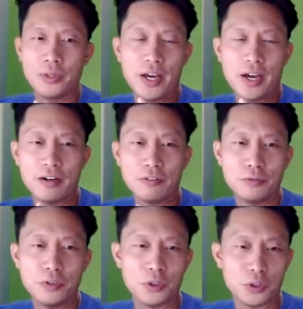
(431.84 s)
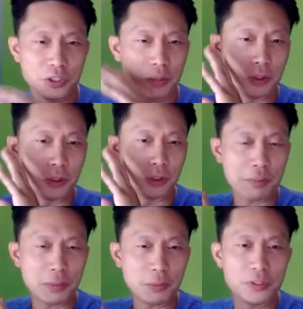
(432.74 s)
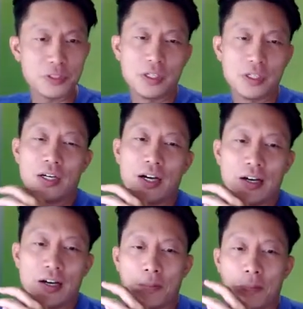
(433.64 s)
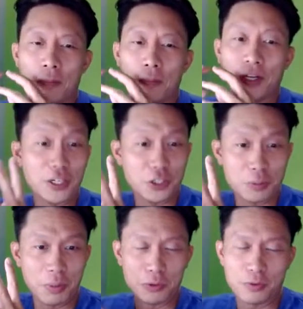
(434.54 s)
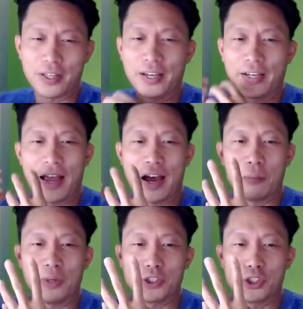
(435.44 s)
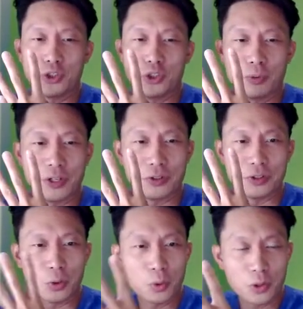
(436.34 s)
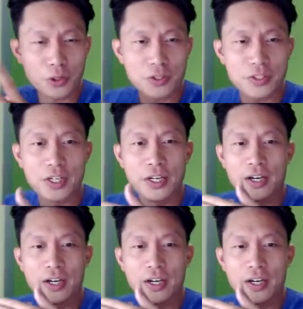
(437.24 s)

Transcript: have, your typical chat bubbles, but not just bubbles, right? Like, how much should you render the corners?